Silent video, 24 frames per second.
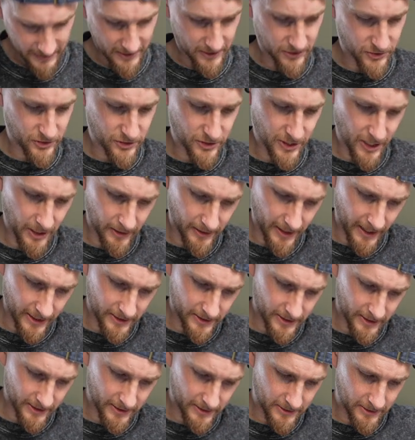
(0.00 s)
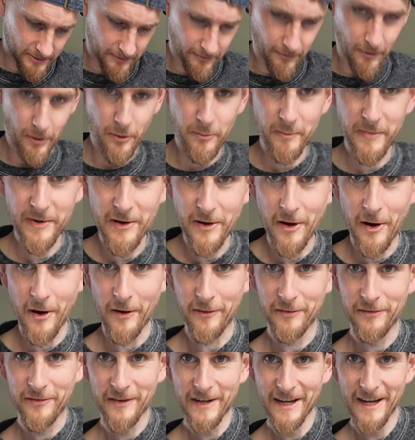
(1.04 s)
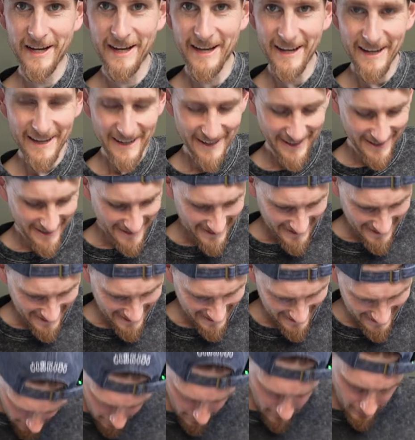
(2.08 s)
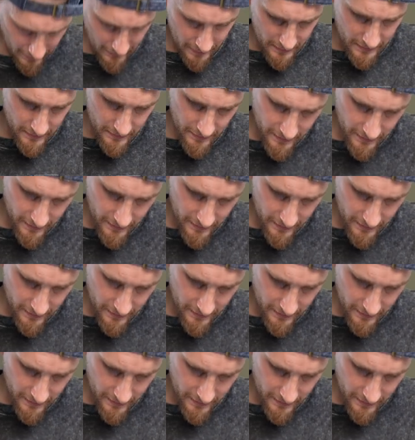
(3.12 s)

that it's gel actually is throwing me off. It's